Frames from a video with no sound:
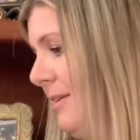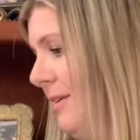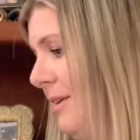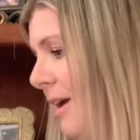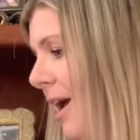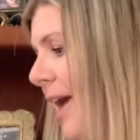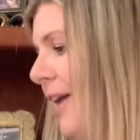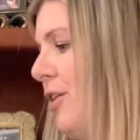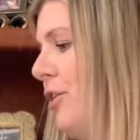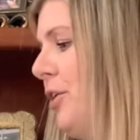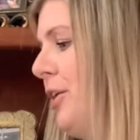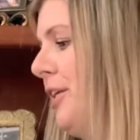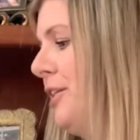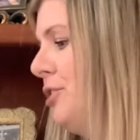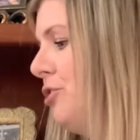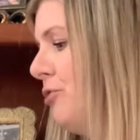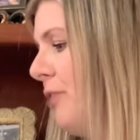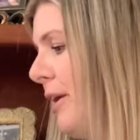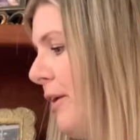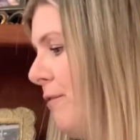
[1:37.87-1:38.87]
I couldn't
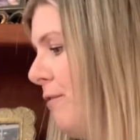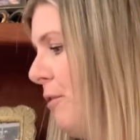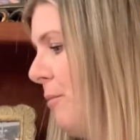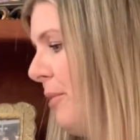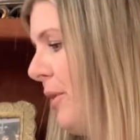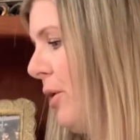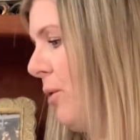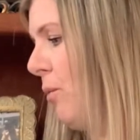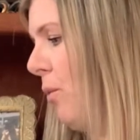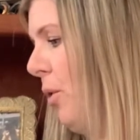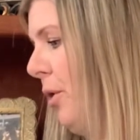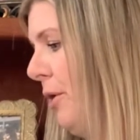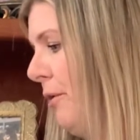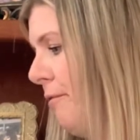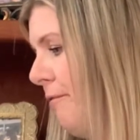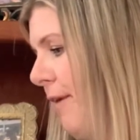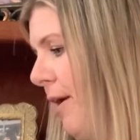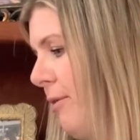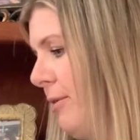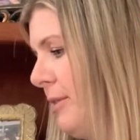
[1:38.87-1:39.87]
drink from their water
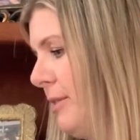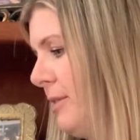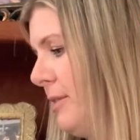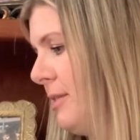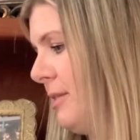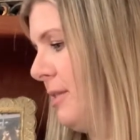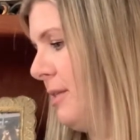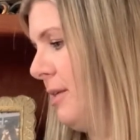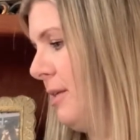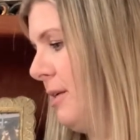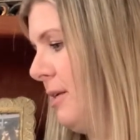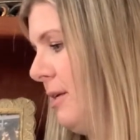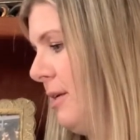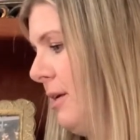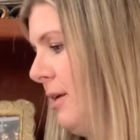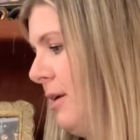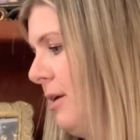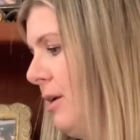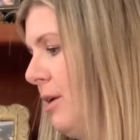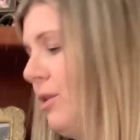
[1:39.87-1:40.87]
fountains.
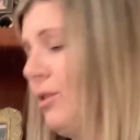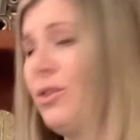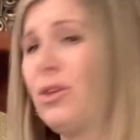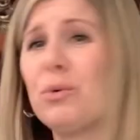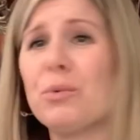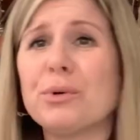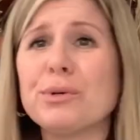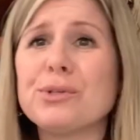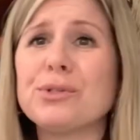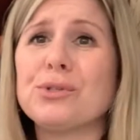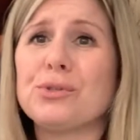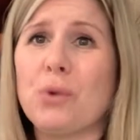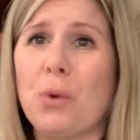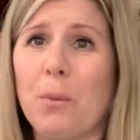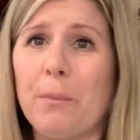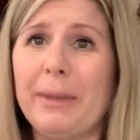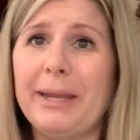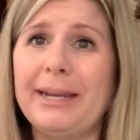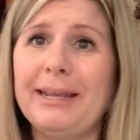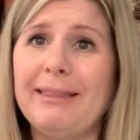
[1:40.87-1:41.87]
There were so
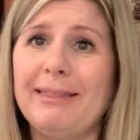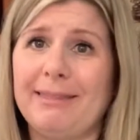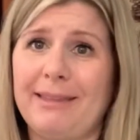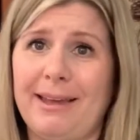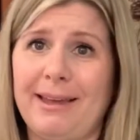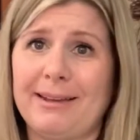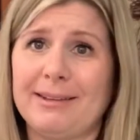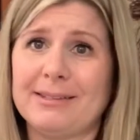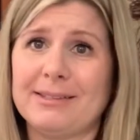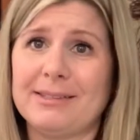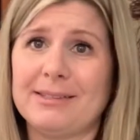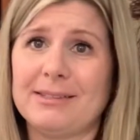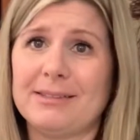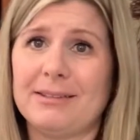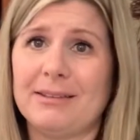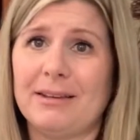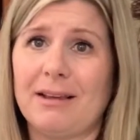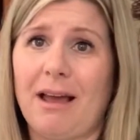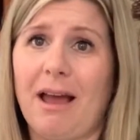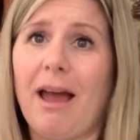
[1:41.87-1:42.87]
many things
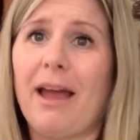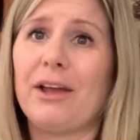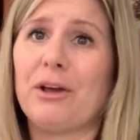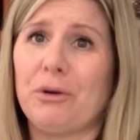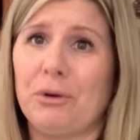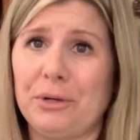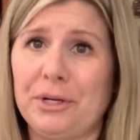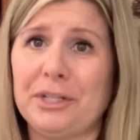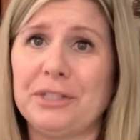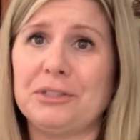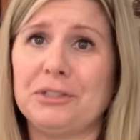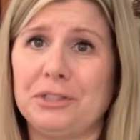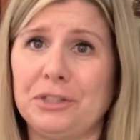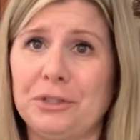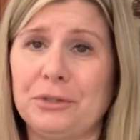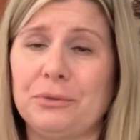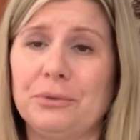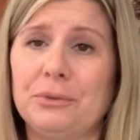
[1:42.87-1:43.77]
I couldn't do.